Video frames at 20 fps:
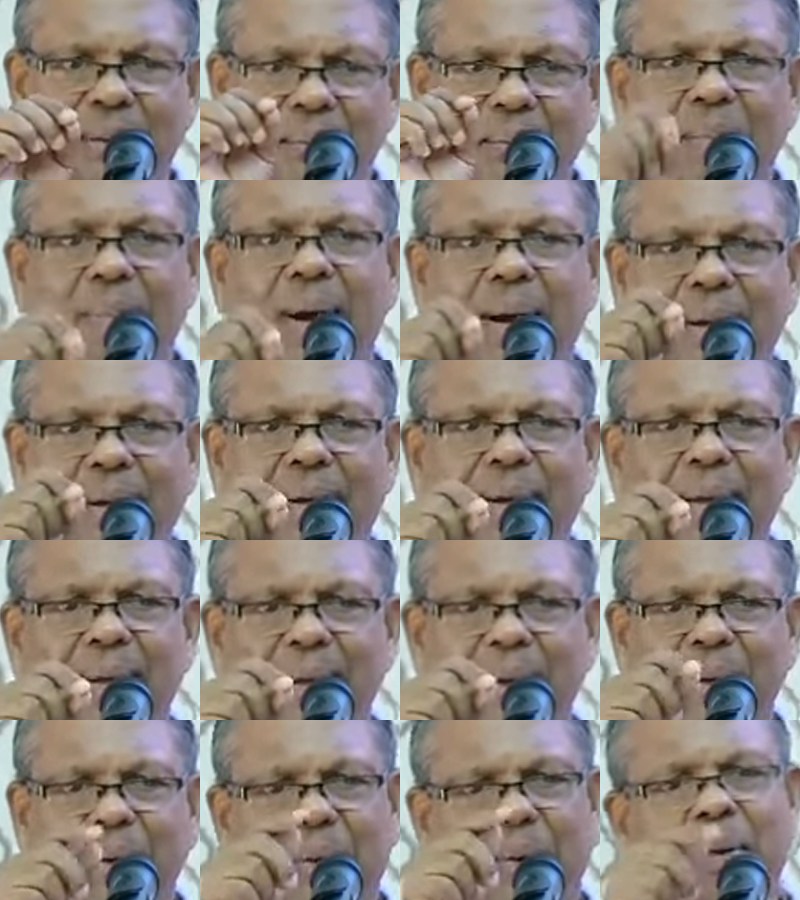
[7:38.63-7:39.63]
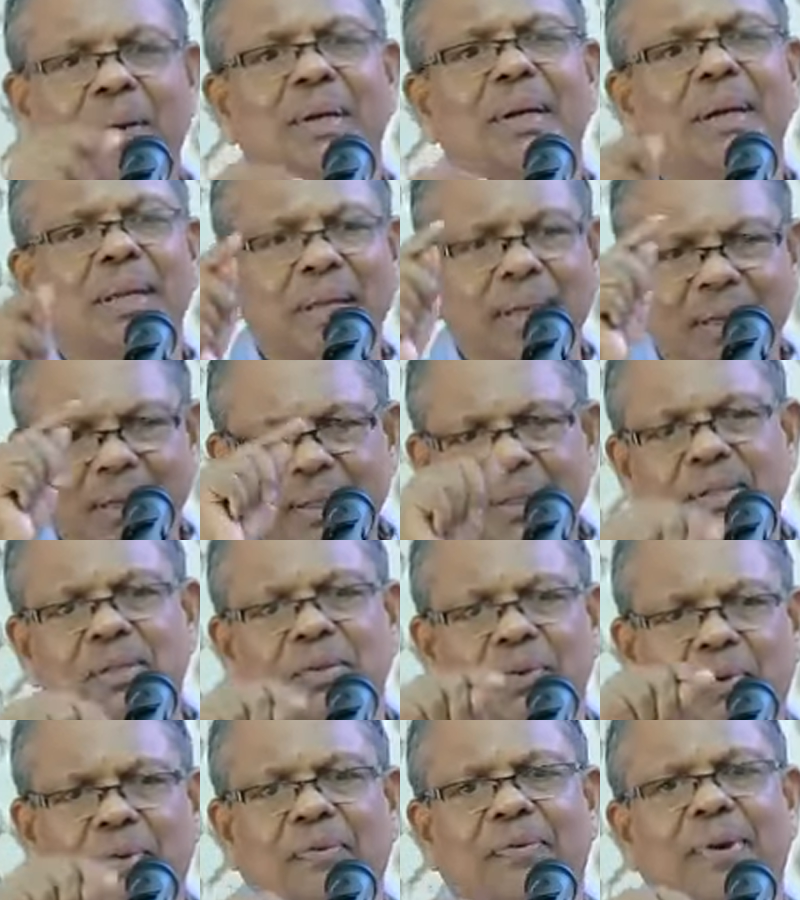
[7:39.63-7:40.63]
but only
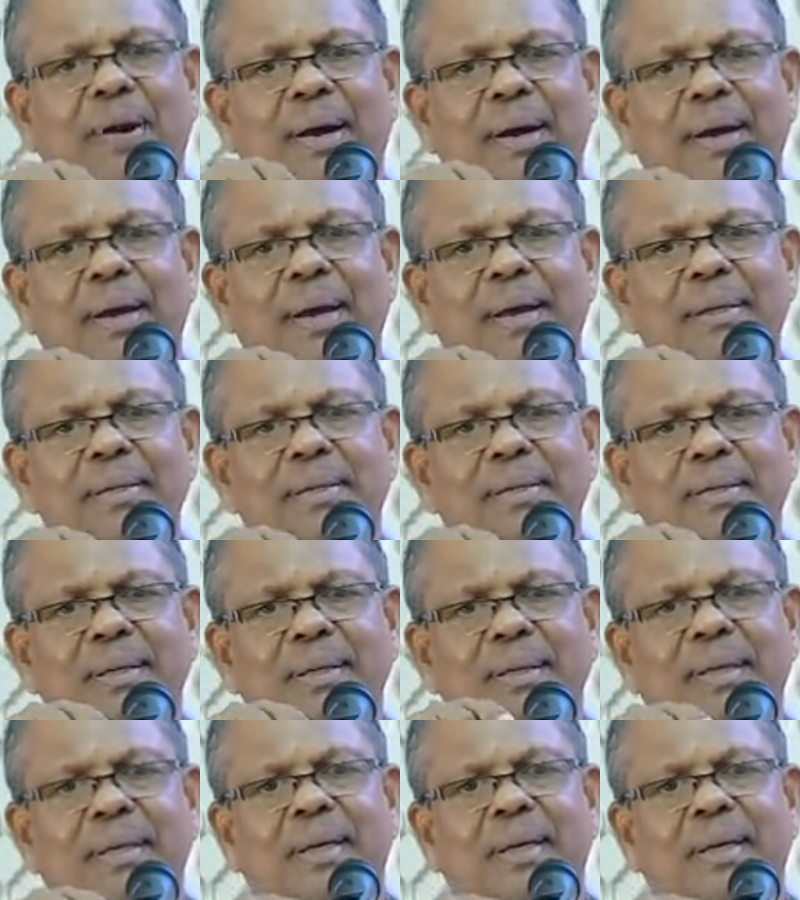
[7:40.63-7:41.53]
insofar as